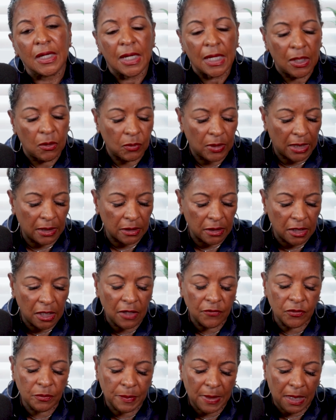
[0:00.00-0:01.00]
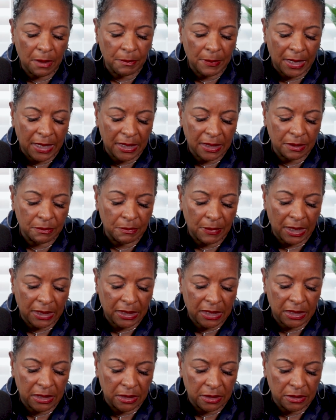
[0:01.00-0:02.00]
And what I love about my
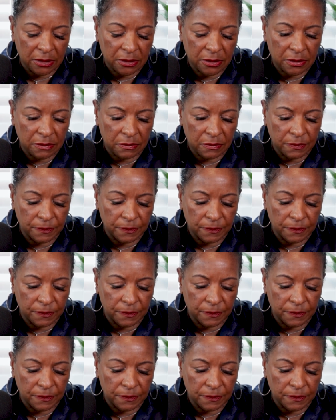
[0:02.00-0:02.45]
kids